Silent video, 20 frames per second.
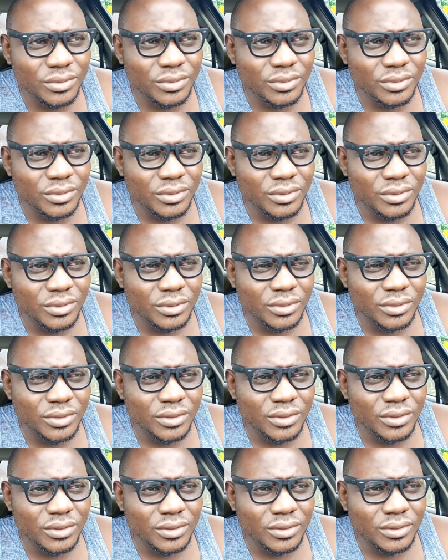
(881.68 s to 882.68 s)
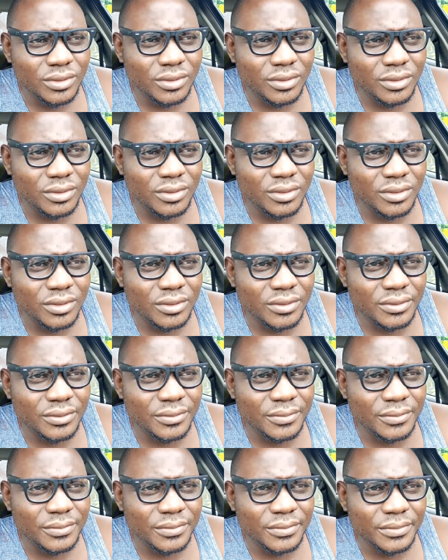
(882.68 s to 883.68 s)

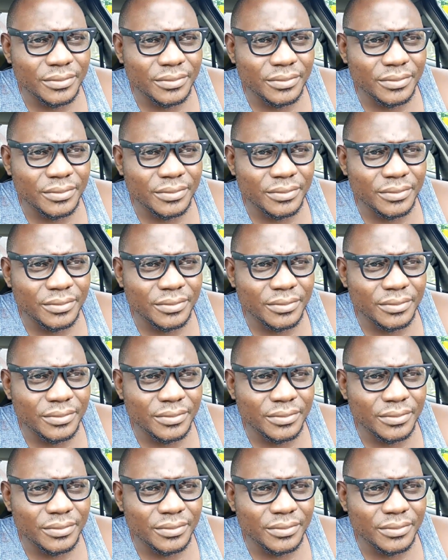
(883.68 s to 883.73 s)
(no one is talking)